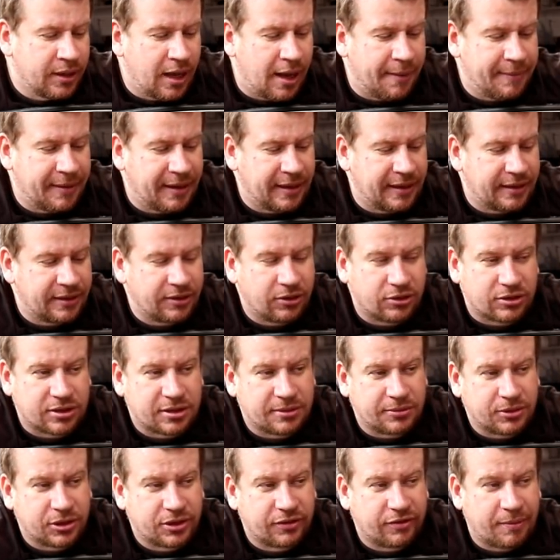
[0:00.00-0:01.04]
I mean not
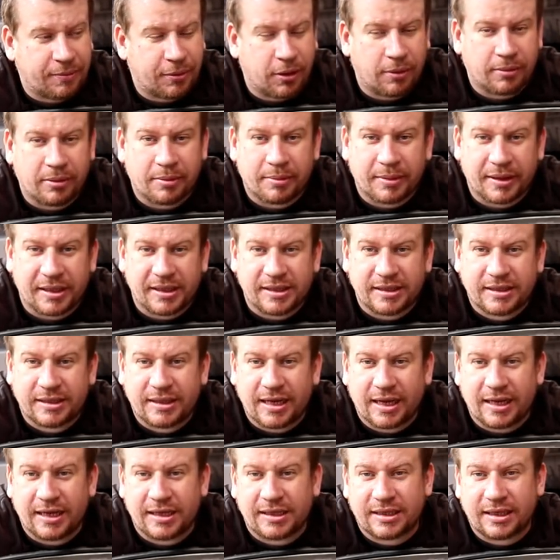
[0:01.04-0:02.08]
so much of a problem these
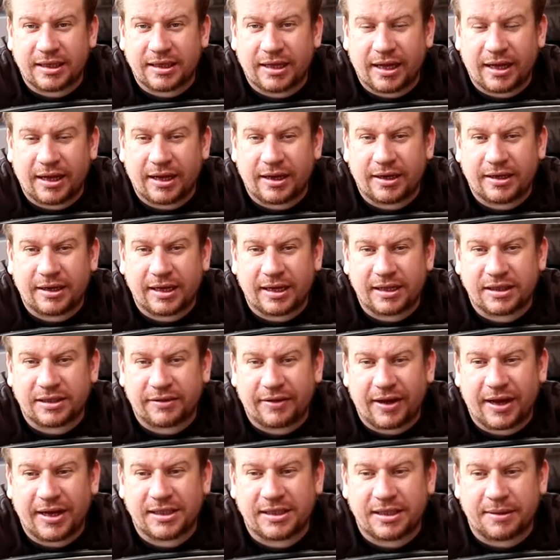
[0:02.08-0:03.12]
days in the days
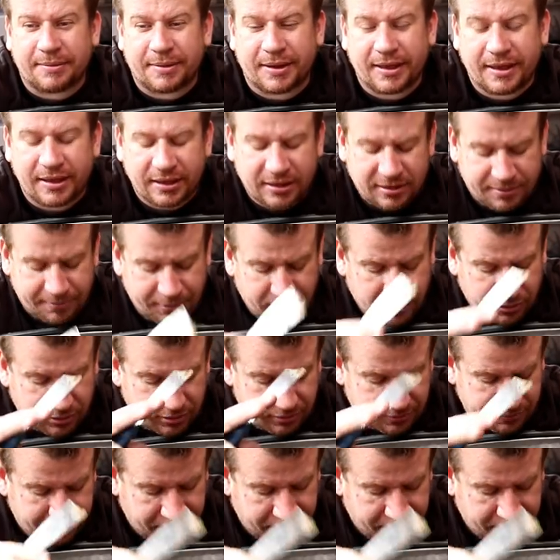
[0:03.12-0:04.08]
of hazy beers but